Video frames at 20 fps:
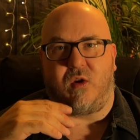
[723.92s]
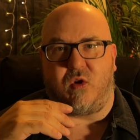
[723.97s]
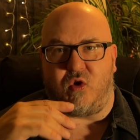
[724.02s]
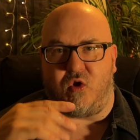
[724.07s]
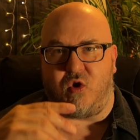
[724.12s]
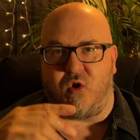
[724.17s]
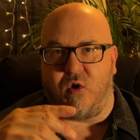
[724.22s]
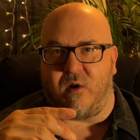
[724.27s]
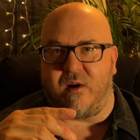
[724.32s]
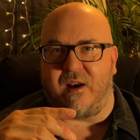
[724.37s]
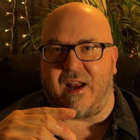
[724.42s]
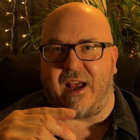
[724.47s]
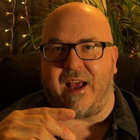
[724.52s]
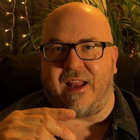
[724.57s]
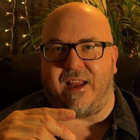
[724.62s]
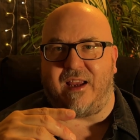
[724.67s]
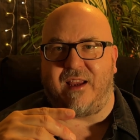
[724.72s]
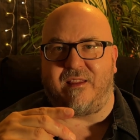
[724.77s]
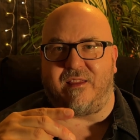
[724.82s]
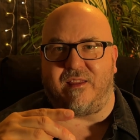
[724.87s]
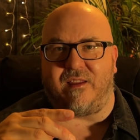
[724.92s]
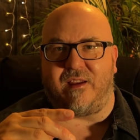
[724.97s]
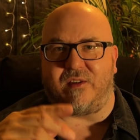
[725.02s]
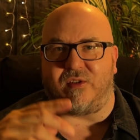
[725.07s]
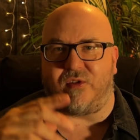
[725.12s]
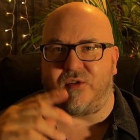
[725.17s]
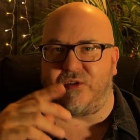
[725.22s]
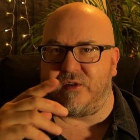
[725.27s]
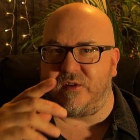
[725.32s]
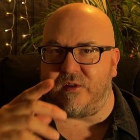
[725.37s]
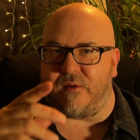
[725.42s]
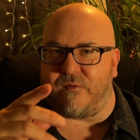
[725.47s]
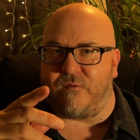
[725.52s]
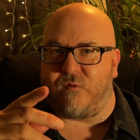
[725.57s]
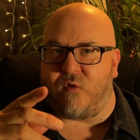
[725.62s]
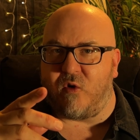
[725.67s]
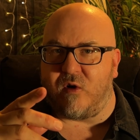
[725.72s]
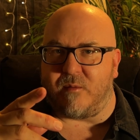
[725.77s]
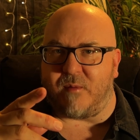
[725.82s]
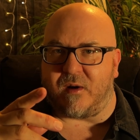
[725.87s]
You're not in this to
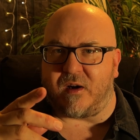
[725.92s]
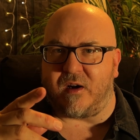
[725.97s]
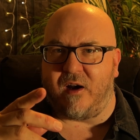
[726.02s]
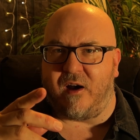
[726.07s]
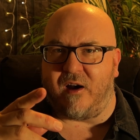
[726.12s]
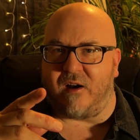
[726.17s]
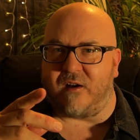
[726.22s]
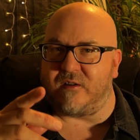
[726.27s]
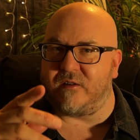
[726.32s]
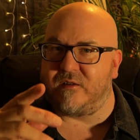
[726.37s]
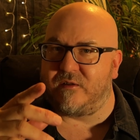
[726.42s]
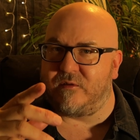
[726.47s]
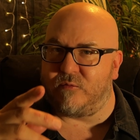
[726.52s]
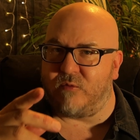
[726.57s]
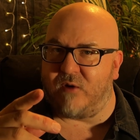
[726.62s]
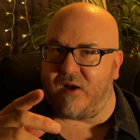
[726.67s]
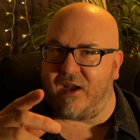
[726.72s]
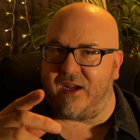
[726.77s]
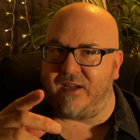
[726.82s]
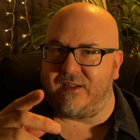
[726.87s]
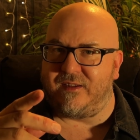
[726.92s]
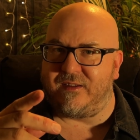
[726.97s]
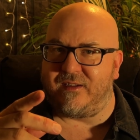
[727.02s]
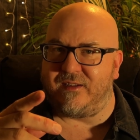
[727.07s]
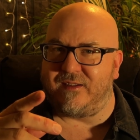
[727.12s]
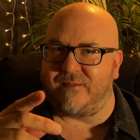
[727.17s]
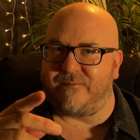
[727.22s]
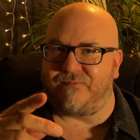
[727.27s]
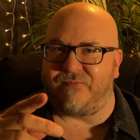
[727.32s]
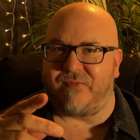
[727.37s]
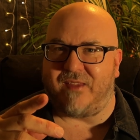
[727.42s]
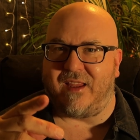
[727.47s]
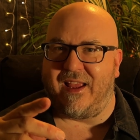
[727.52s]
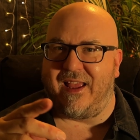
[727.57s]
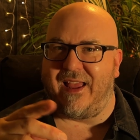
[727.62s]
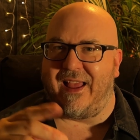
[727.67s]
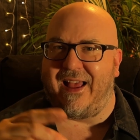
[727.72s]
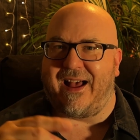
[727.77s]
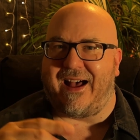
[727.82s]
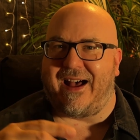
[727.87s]
form a cult, right?
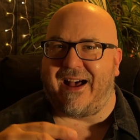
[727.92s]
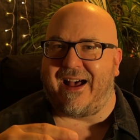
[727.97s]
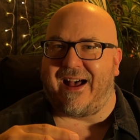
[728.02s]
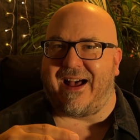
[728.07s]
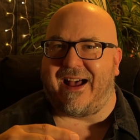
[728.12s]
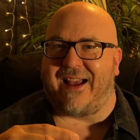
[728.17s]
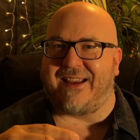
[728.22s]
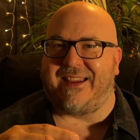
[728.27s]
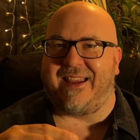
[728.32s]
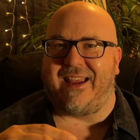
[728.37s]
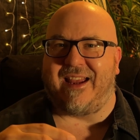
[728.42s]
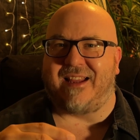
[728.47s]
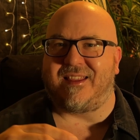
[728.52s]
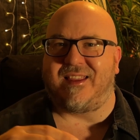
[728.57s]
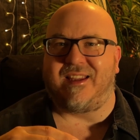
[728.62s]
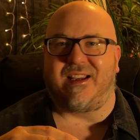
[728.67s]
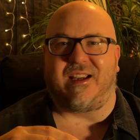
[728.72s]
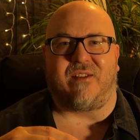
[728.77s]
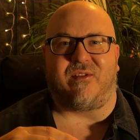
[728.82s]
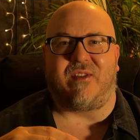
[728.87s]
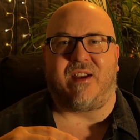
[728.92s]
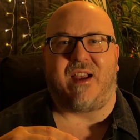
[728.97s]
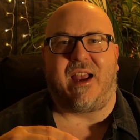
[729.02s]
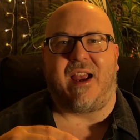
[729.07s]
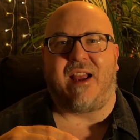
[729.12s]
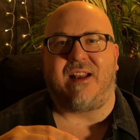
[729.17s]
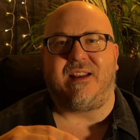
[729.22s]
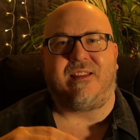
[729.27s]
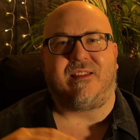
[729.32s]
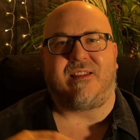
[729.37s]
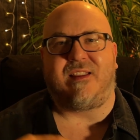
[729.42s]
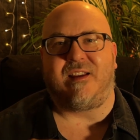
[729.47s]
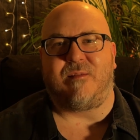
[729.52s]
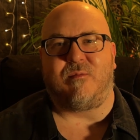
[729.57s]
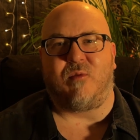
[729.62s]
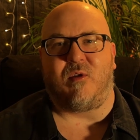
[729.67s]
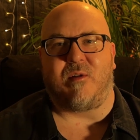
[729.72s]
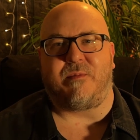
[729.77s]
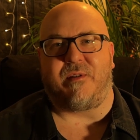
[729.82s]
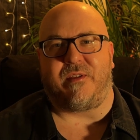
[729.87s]
I can't think of anything
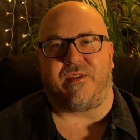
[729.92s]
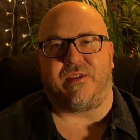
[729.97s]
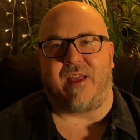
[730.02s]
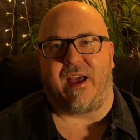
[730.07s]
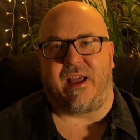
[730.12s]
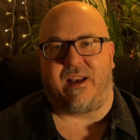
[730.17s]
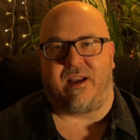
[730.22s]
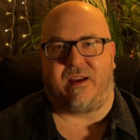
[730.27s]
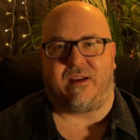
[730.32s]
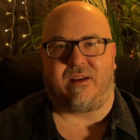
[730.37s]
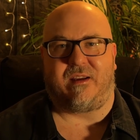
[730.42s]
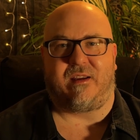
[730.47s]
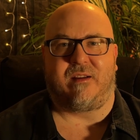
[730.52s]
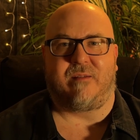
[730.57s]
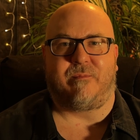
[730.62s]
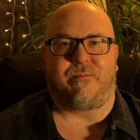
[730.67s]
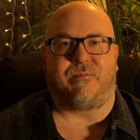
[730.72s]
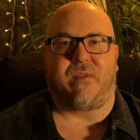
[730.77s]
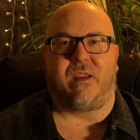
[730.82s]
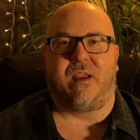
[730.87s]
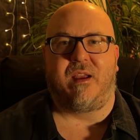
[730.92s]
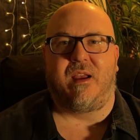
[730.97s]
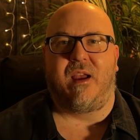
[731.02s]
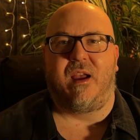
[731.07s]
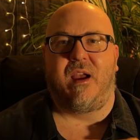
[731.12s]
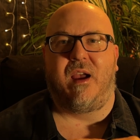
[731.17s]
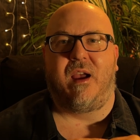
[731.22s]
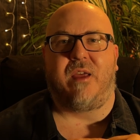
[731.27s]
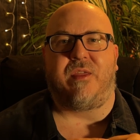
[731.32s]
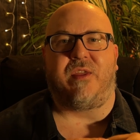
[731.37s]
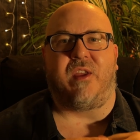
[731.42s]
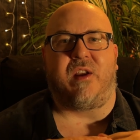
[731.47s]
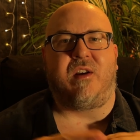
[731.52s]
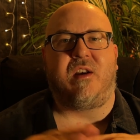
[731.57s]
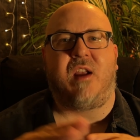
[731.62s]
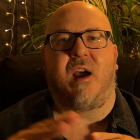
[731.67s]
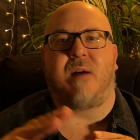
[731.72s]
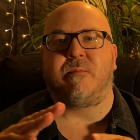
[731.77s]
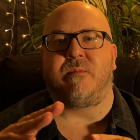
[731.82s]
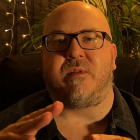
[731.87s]
more pathetic. The
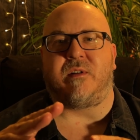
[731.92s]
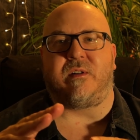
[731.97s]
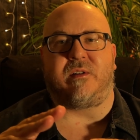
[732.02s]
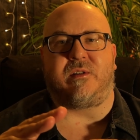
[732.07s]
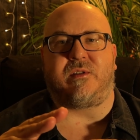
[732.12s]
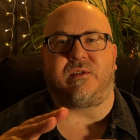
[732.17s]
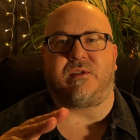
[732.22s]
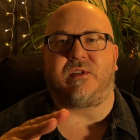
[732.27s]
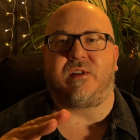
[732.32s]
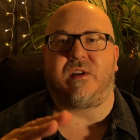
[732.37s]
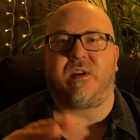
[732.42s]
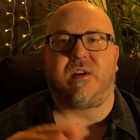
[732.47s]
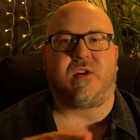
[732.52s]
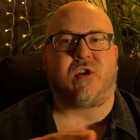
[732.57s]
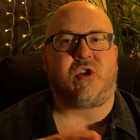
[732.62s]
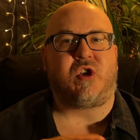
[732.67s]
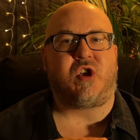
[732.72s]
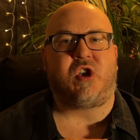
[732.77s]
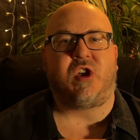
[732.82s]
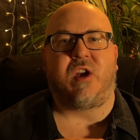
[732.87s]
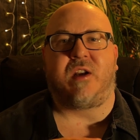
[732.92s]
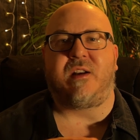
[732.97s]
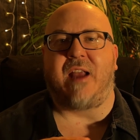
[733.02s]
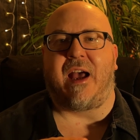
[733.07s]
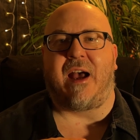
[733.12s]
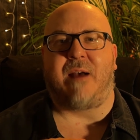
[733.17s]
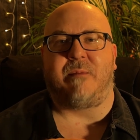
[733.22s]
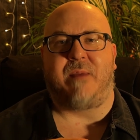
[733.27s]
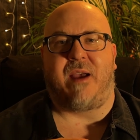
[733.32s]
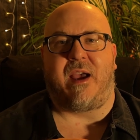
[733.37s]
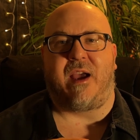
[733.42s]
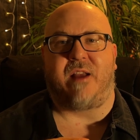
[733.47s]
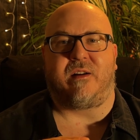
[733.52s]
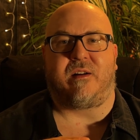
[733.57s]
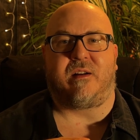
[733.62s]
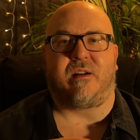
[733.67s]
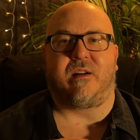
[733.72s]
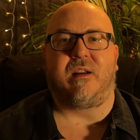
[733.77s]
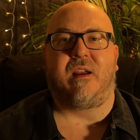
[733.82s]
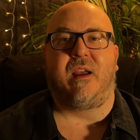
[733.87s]
numbers should not
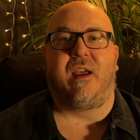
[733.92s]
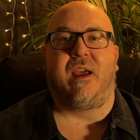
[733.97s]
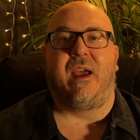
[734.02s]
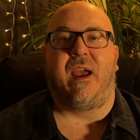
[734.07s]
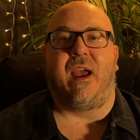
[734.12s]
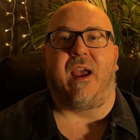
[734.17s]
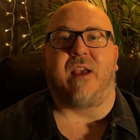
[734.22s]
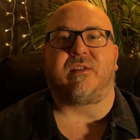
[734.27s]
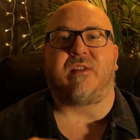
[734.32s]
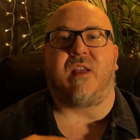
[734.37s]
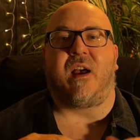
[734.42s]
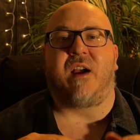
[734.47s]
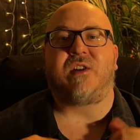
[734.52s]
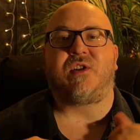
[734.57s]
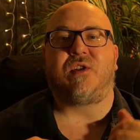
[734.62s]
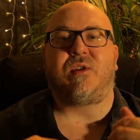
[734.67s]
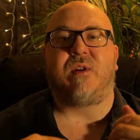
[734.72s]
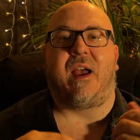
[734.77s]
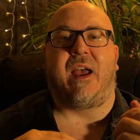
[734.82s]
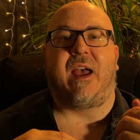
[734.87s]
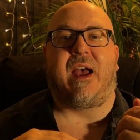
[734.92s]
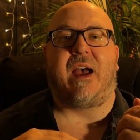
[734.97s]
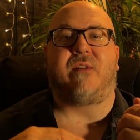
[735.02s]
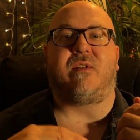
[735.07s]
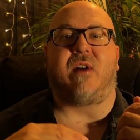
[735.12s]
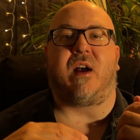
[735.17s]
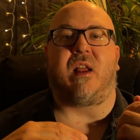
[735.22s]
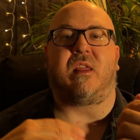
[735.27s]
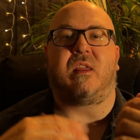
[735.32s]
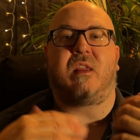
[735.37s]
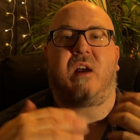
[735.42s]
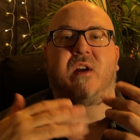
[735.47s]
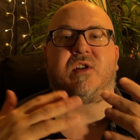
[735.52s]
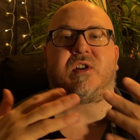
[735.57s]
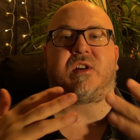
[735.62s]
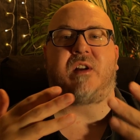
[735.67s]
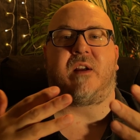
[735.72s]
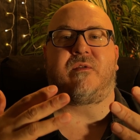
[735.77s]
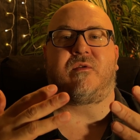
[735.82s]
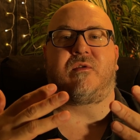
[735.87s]
matter, as long as you have a large
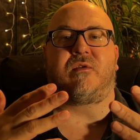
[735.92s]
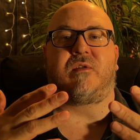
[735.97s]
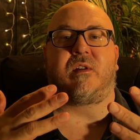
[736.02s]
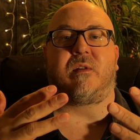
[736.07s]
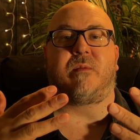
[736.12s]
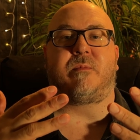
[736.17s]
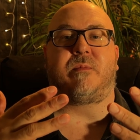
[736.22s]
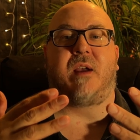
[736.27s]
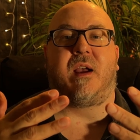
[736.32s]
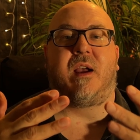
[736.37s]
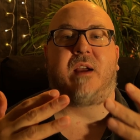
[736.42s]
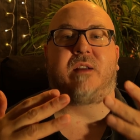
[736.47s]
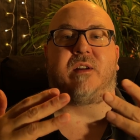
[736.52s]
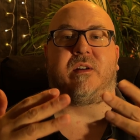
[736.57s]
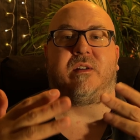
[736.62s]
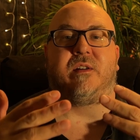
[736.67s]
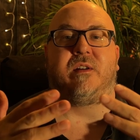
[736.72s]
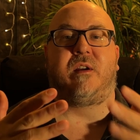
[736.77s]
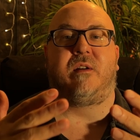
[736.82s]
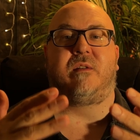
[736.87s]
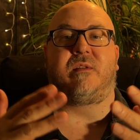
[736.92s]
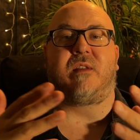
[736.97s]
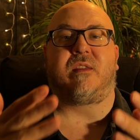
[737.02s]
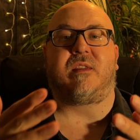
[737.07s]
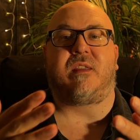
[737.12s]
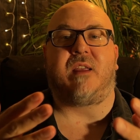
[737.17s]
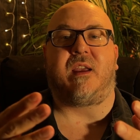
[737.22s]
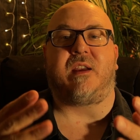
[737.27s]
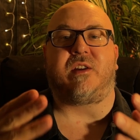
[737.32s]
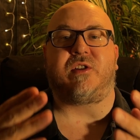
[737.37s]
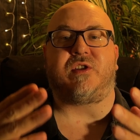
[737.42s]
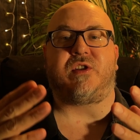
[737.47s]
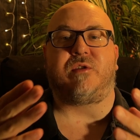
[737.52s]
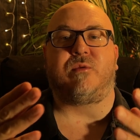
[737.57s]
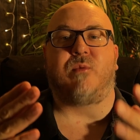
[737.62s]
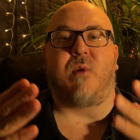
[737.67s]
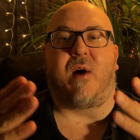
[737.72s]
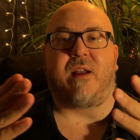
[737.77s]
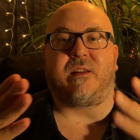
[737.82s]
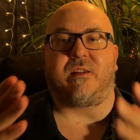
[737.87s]
enough group to do the things
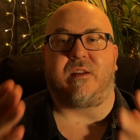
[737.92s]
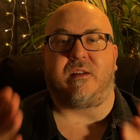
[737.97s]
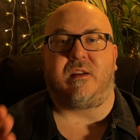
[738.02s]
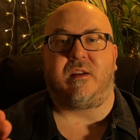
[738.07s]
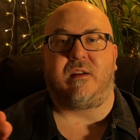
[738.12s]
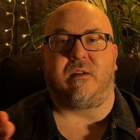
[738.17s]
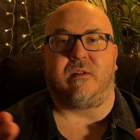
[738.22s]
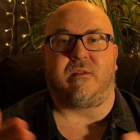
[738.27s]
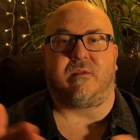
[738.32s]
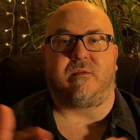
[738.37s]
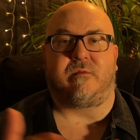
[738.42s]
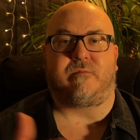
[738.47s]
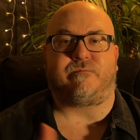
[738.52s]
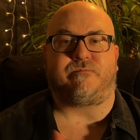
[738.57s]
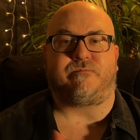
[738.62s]
you want to do.